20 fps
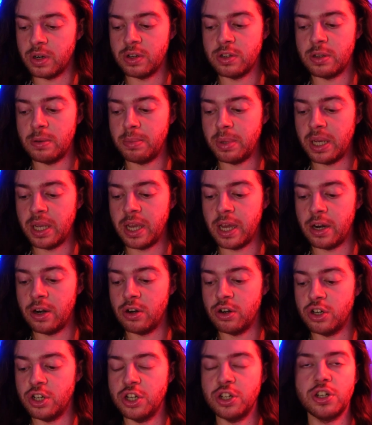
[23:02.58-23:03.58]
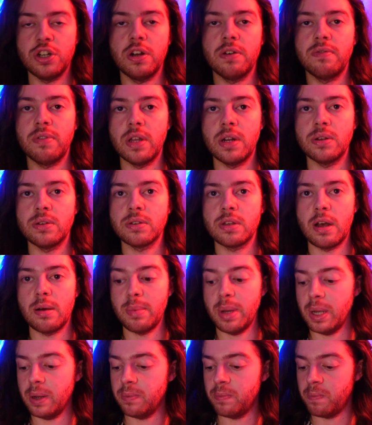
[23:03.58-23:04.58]
is a big energy shift that is
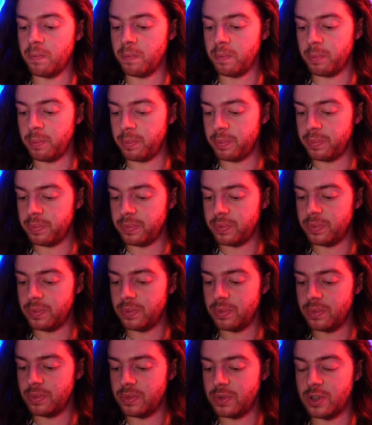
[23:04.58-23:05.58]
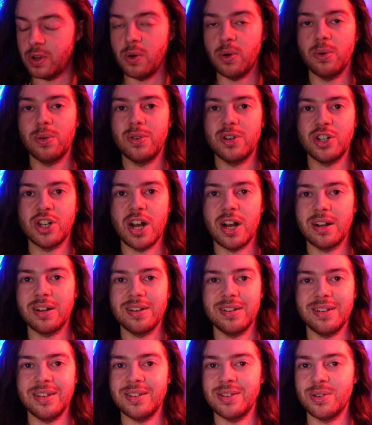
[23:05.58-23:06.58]
coming. So shock
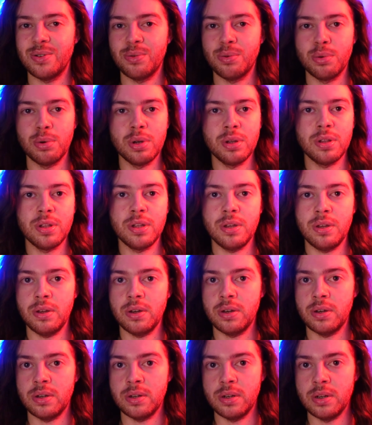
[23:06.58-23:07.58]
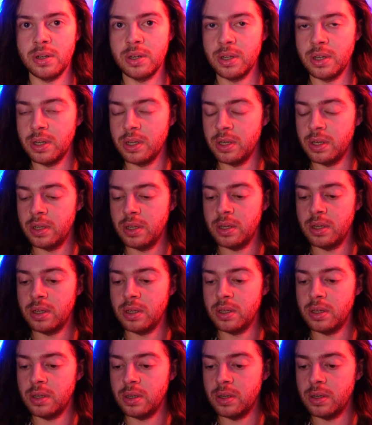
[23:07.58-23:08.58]
is a really good
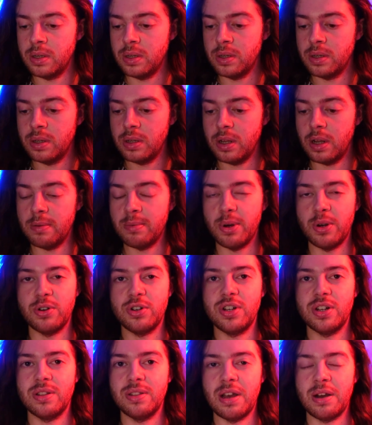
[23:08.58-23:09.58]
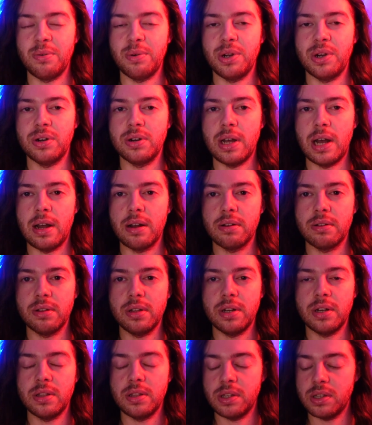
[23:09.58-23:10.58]
emotion that we are
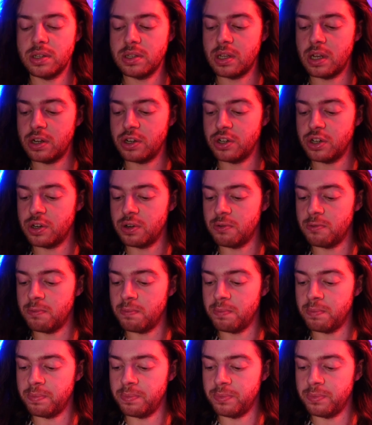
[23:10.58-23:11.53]
tackling in this session.